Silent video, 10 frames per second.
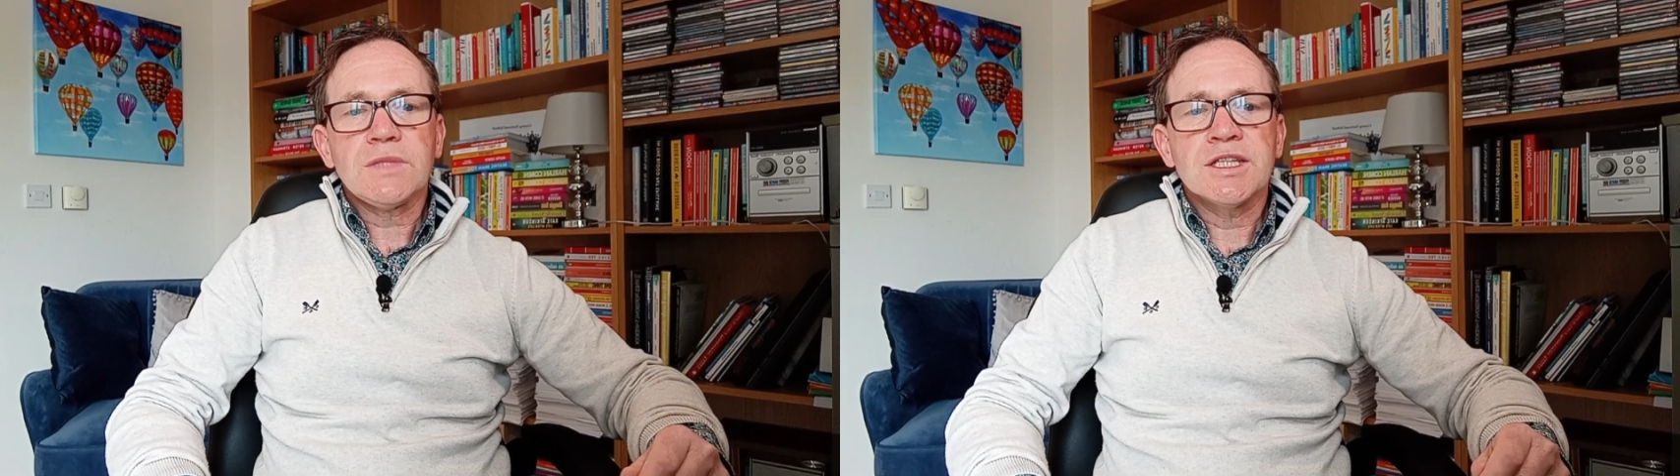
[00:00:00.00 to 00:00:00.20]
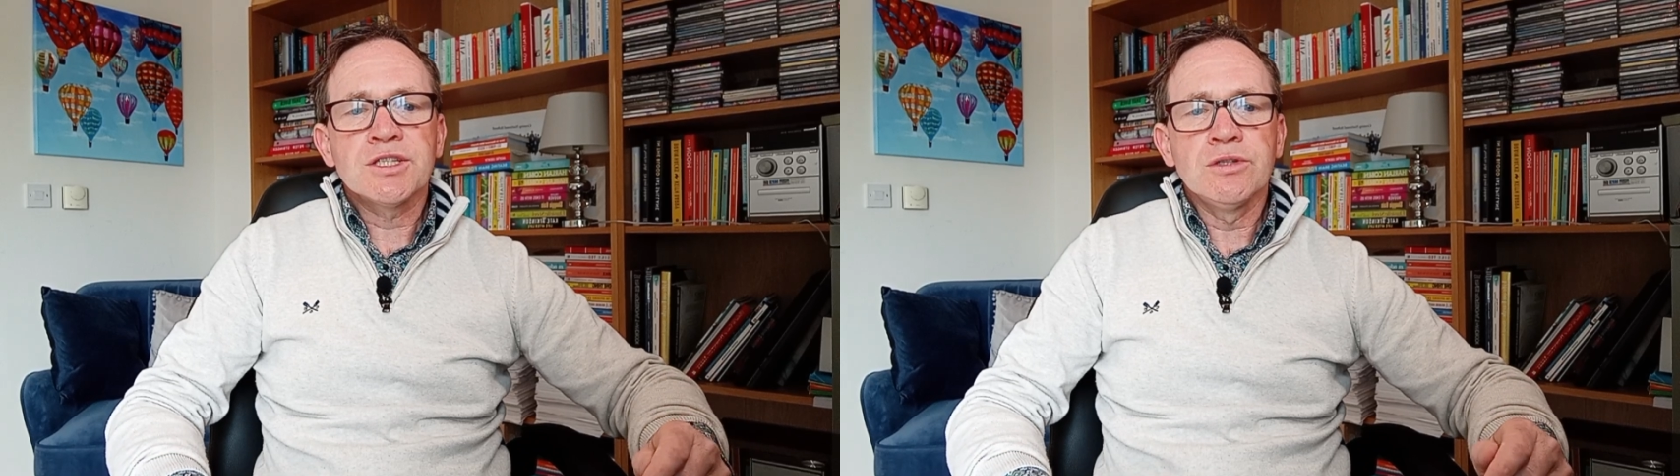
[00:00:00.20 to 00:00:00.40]

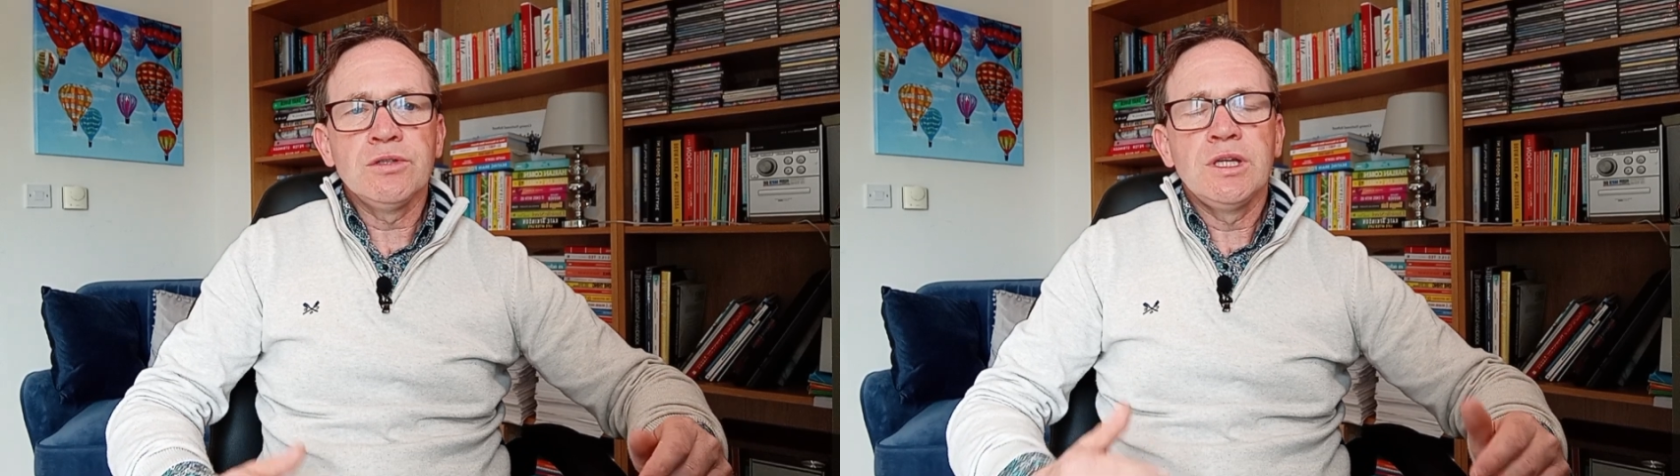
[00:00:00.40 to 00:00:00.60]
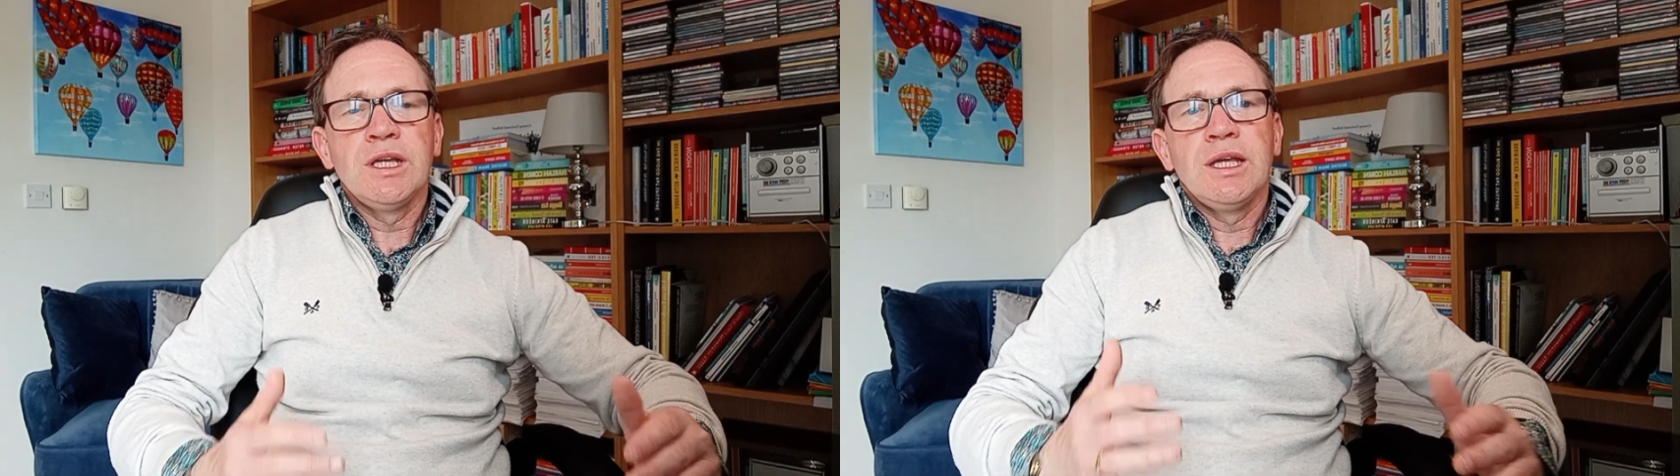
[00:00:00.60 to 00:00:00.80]
So
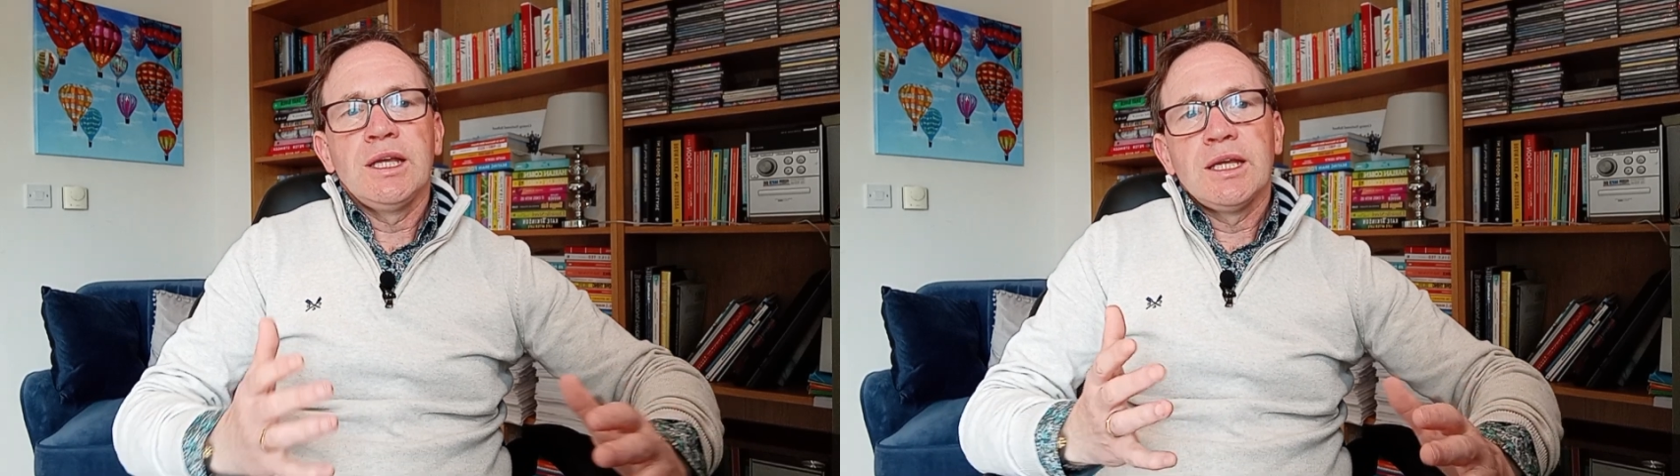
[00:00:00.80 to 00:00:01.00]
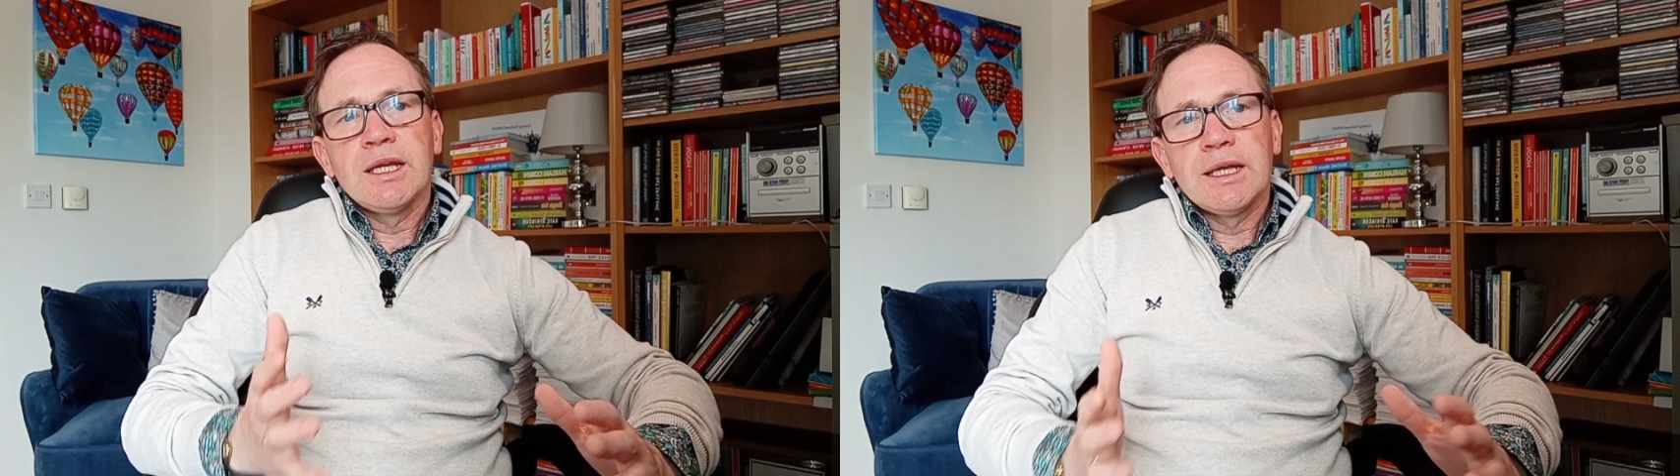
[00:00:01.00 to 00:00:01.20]

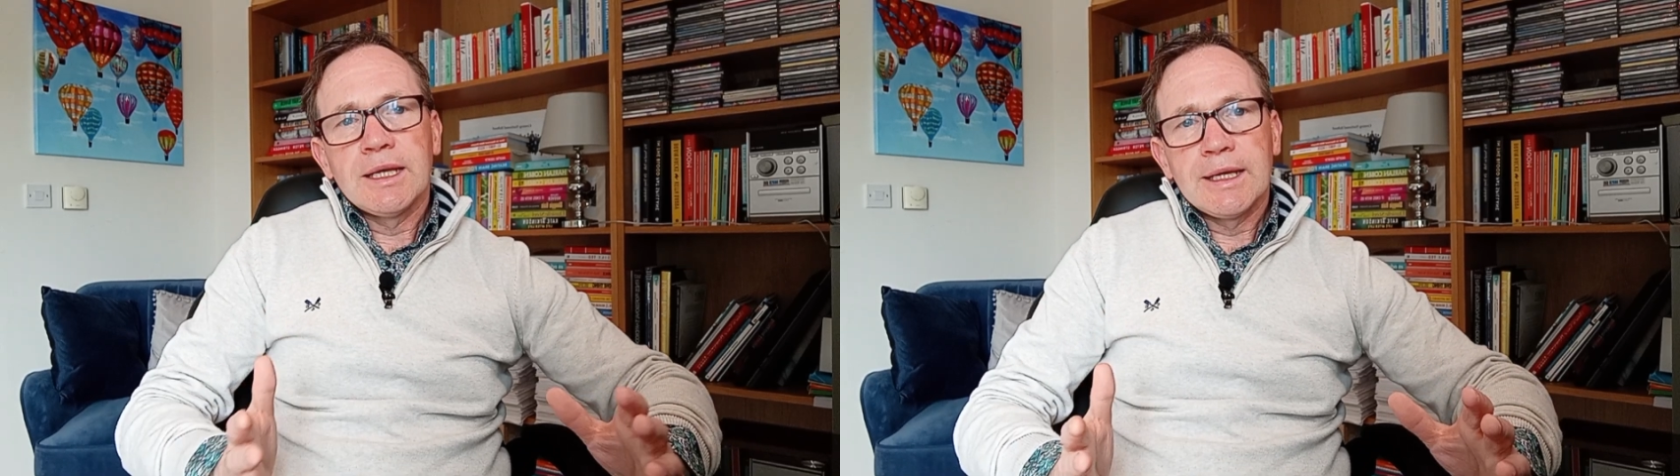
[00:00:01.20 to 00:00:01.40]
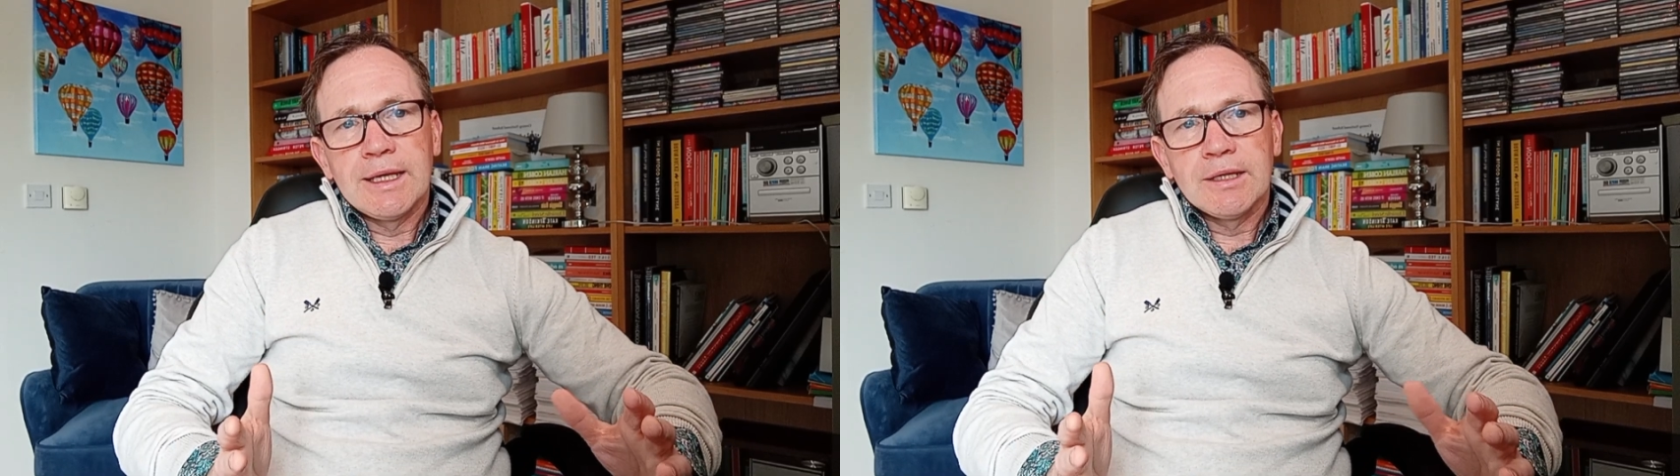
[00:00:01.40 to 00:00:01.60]

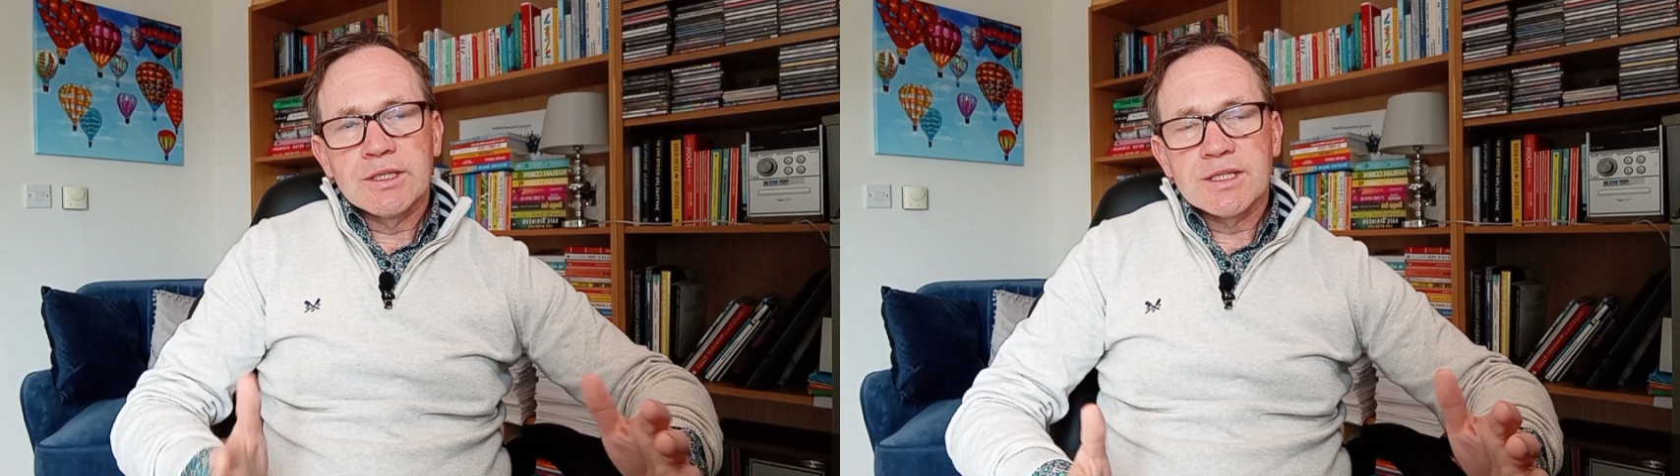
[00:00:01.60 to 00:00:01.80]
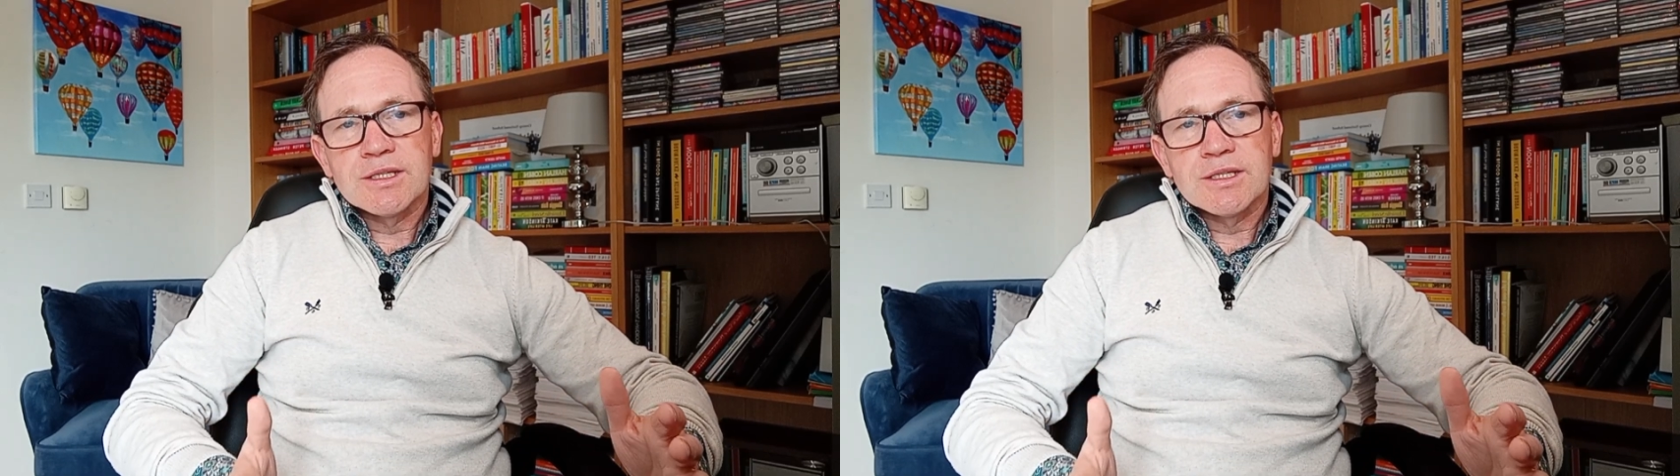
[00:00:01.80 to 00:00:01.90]
it's